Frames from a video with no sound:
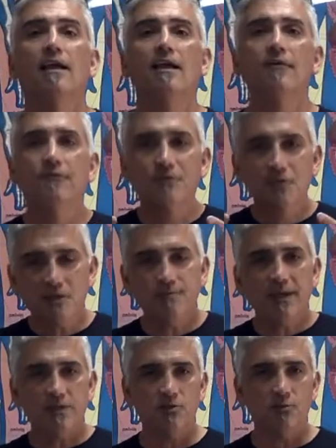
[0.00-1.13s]
If just
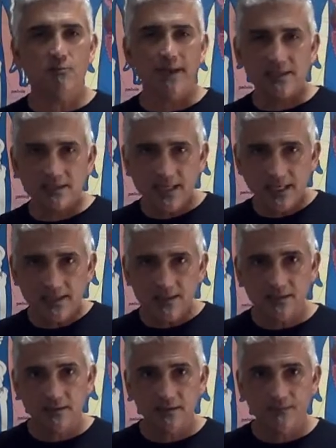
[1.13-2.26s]
because you mix
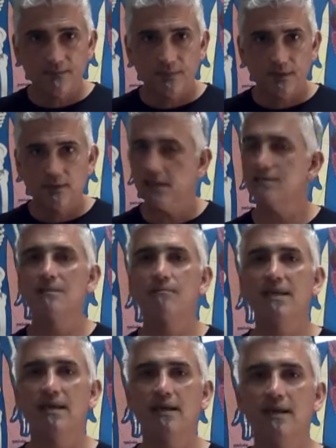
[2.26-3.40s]
things doesn't
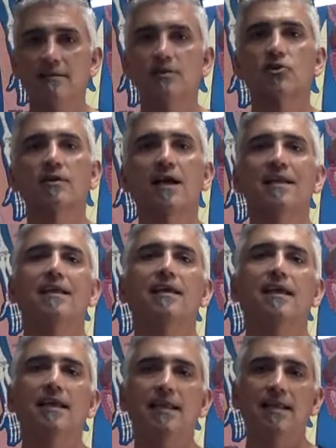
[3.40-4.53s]
mean that you're not
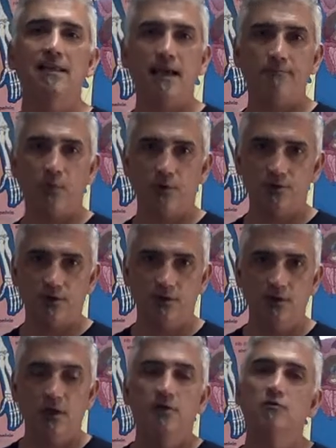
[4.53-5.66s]
eating that portion.
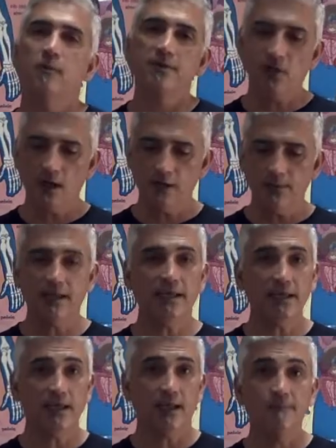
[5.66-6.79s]
So when we talk about
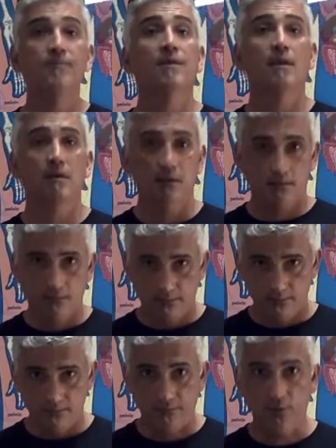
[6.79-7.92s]
eating
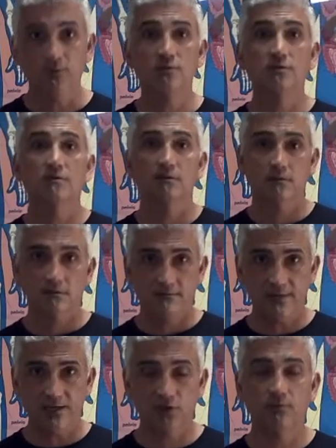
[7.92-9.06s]
fruits,
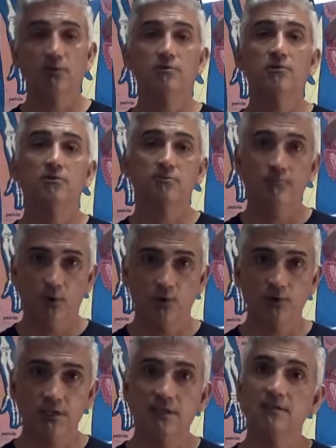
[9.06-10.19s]
vegetables,
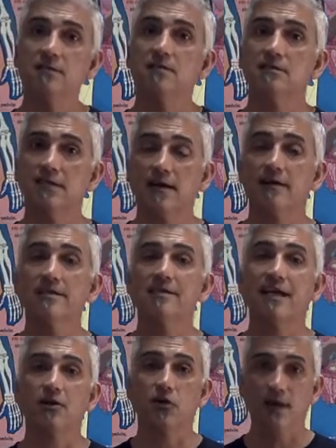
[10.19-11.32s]
proteins, dairies,
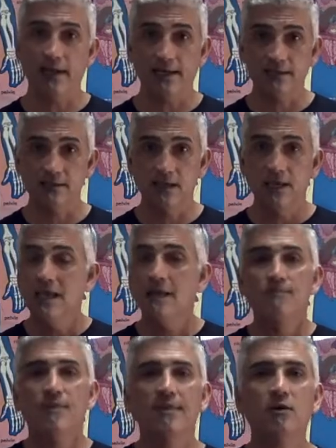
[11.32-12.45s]
and grains,
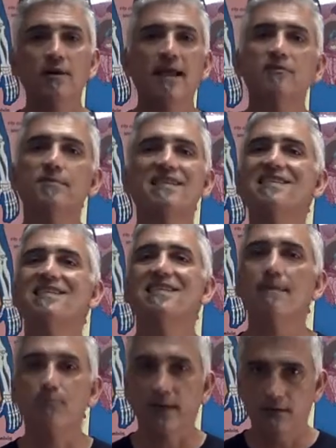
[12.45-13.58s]
they don't have to be
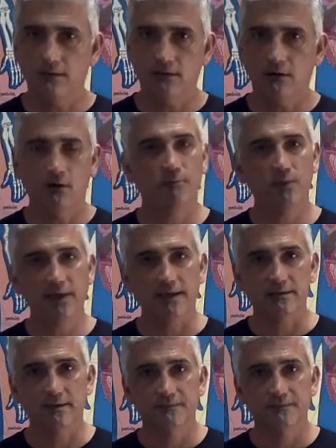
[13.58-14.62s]
separate on our plate.